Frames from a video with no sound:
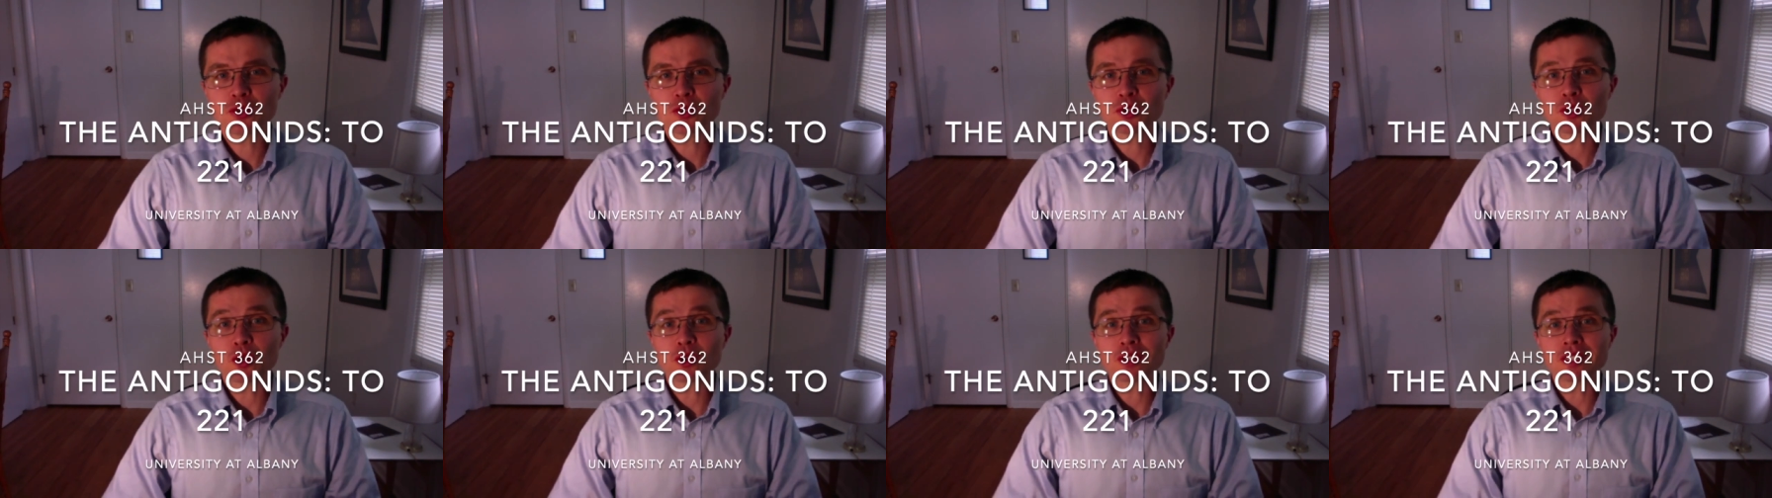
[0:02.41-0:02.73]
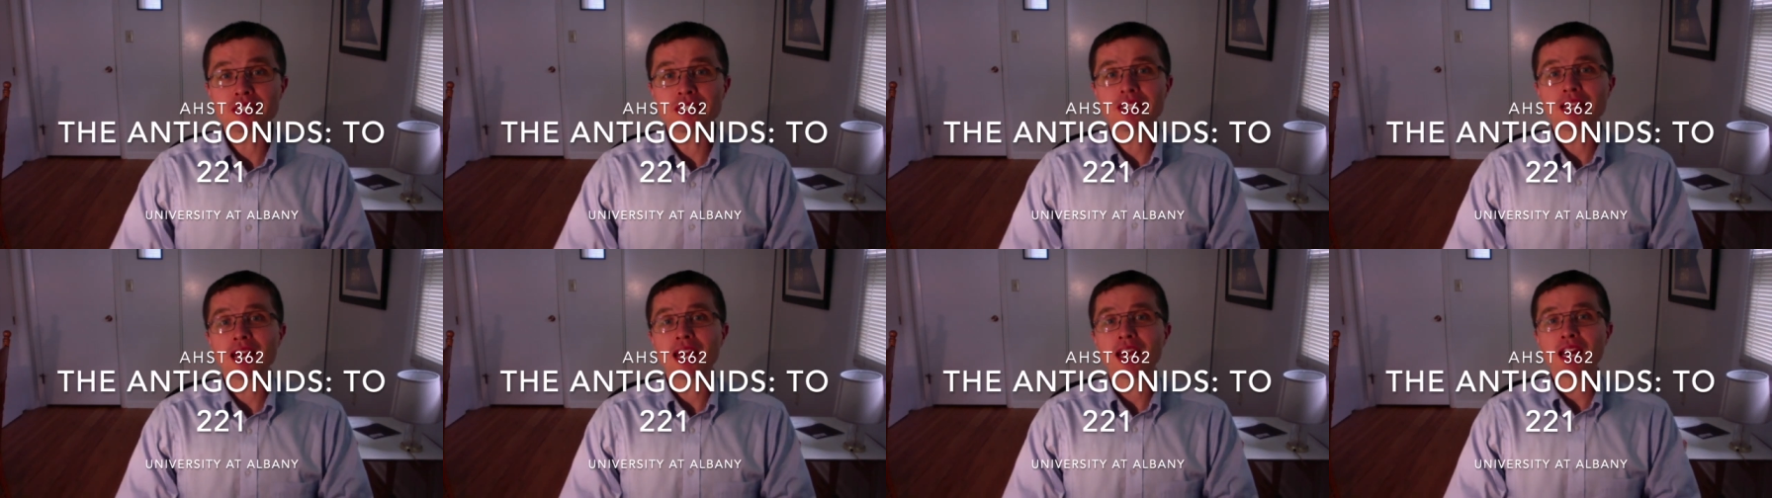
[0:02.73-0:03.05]
So
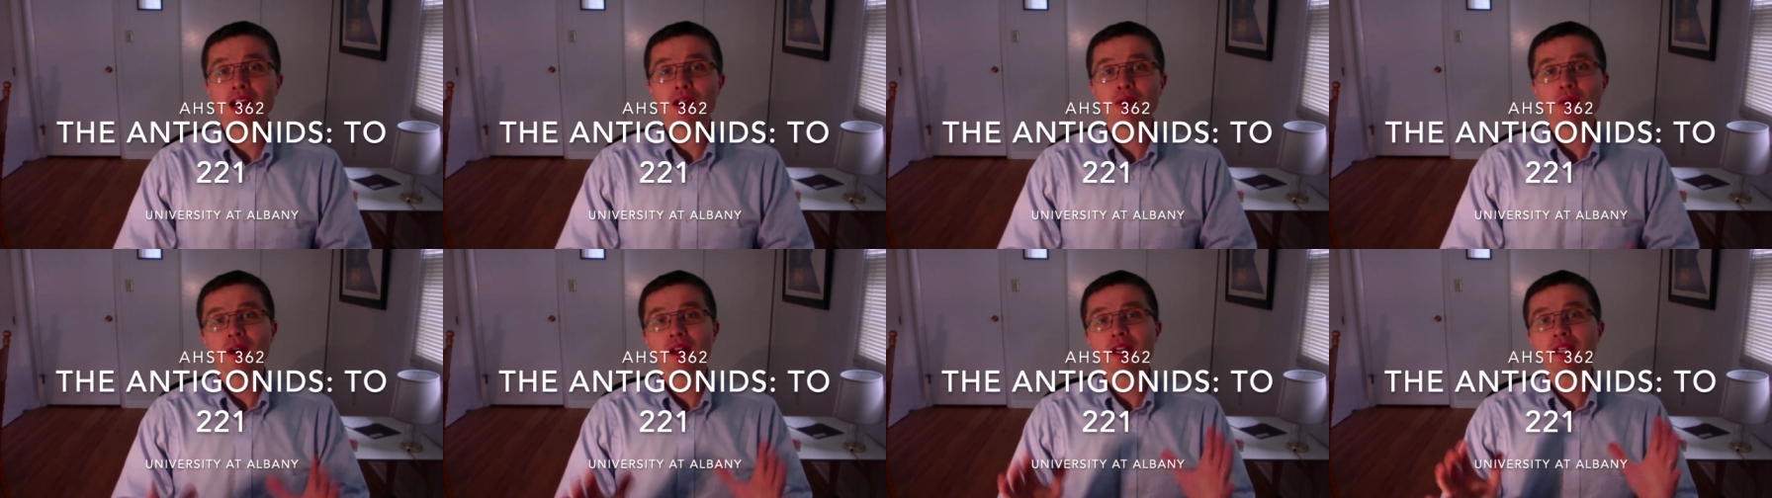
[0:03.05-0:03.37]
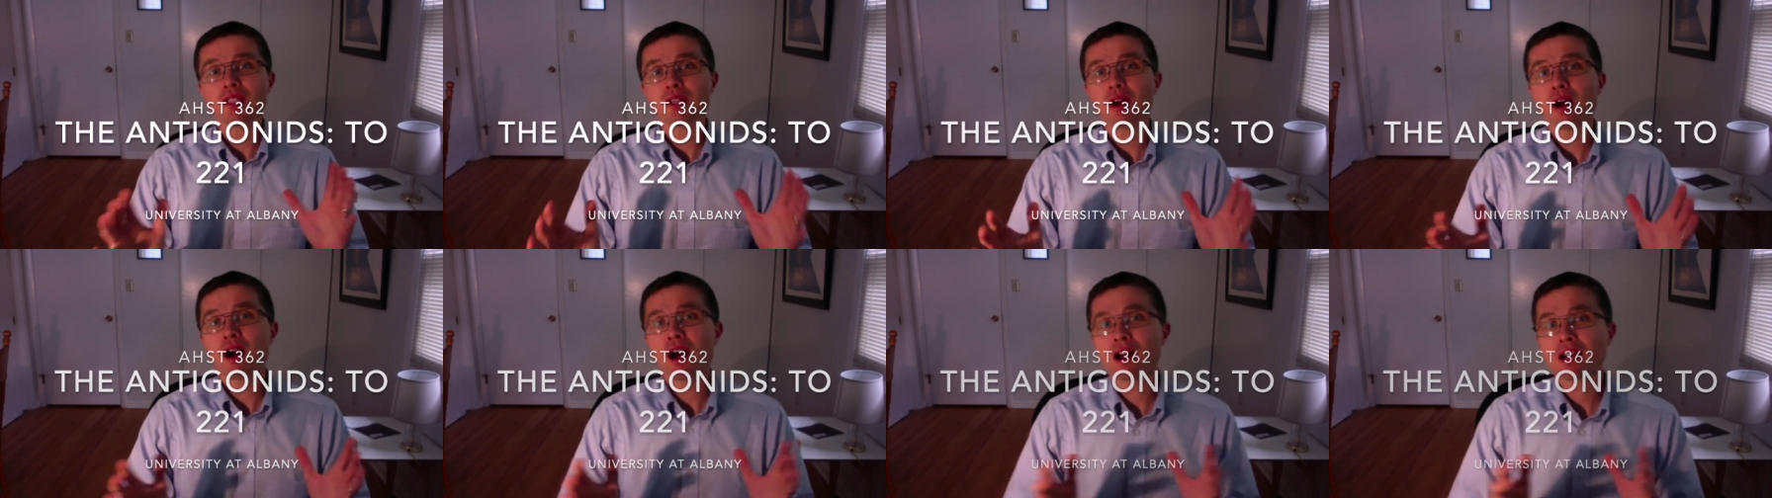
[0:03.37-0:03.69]
today I want
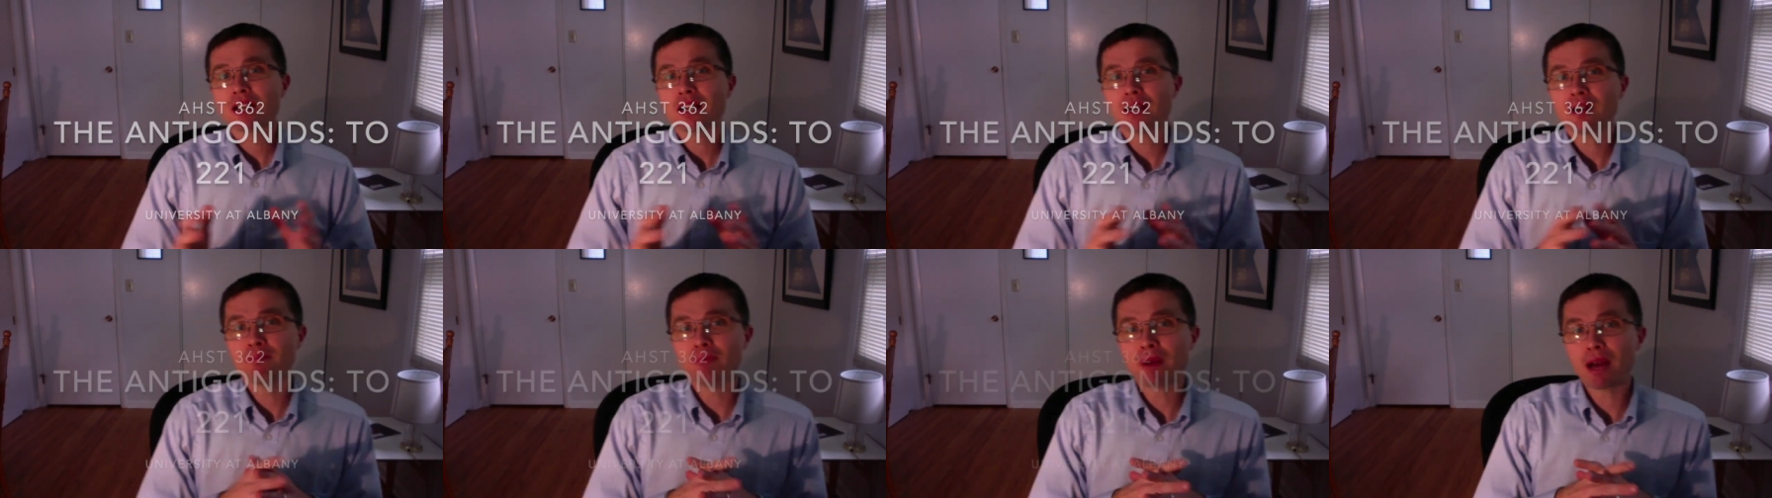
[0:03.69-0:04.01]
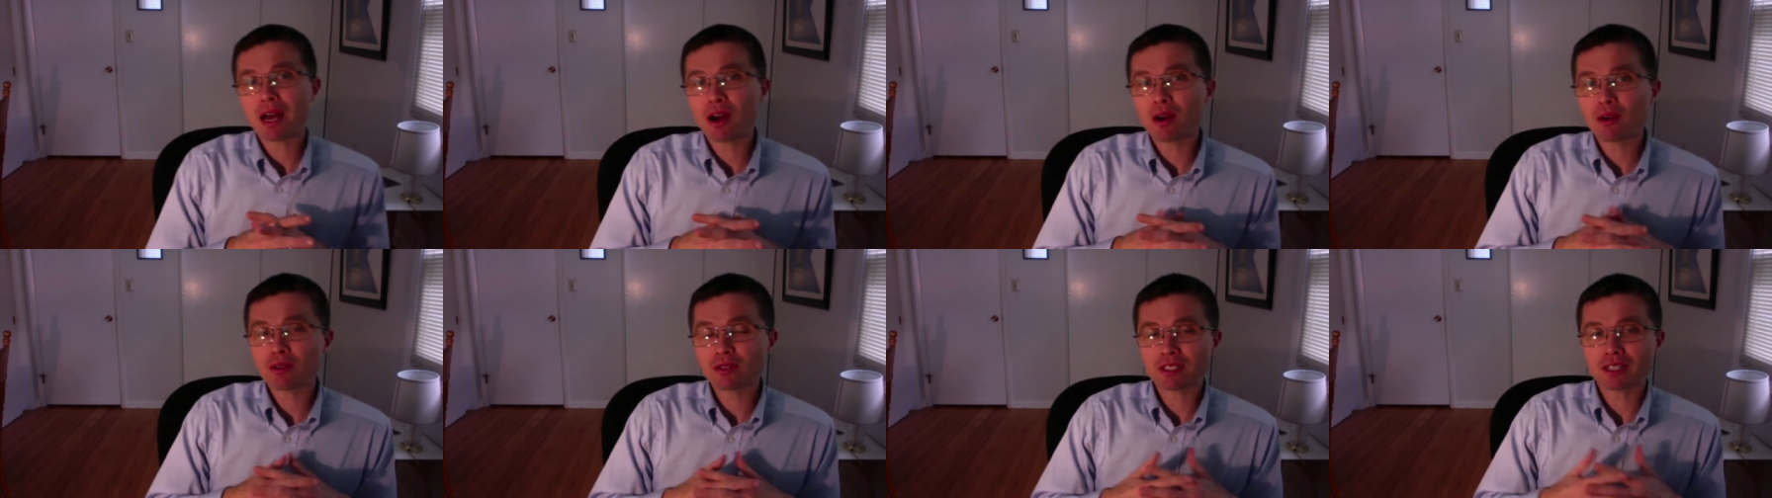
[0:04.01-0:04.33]
to talk
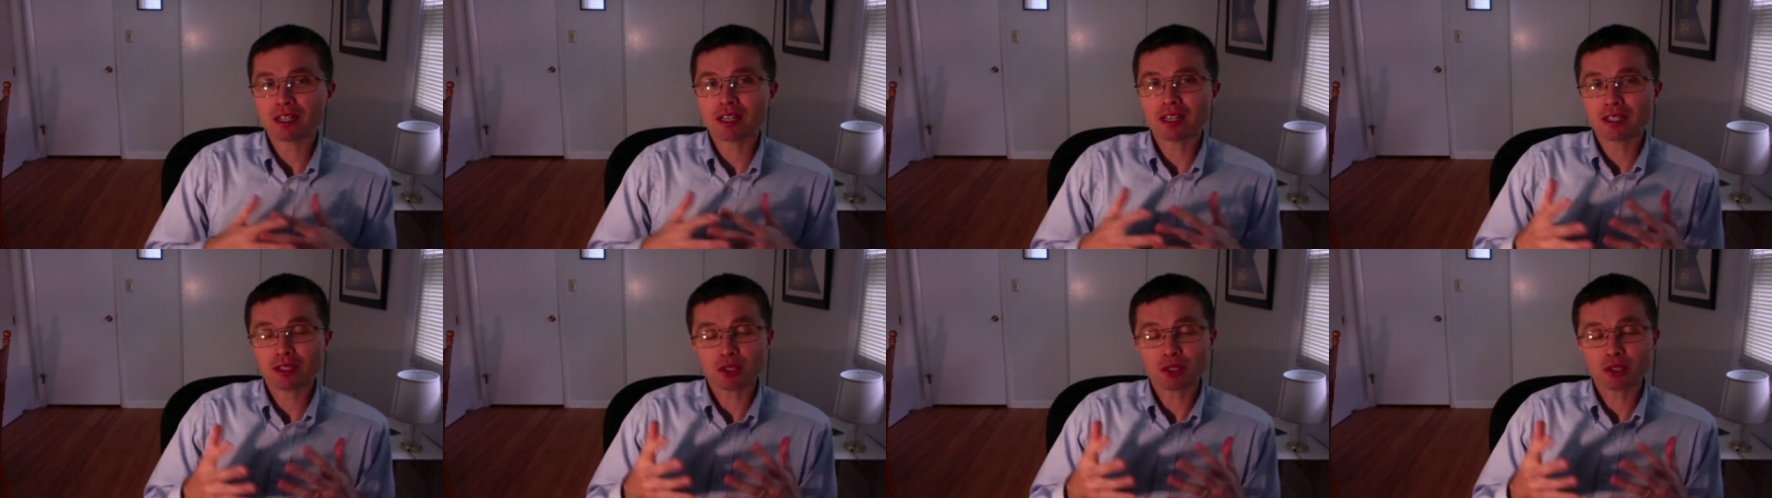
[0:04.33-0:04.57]
about